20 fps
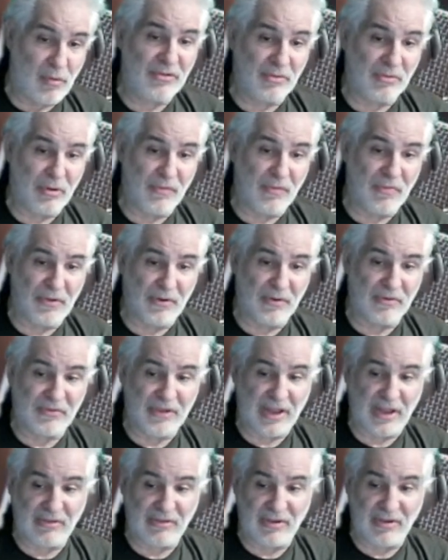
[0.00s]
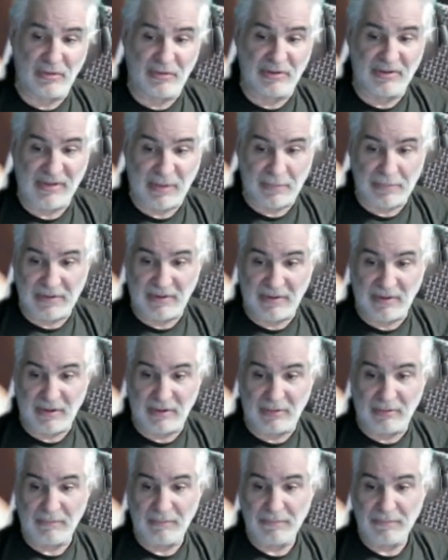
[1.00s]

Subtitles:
to on Thursday too. It's up to you.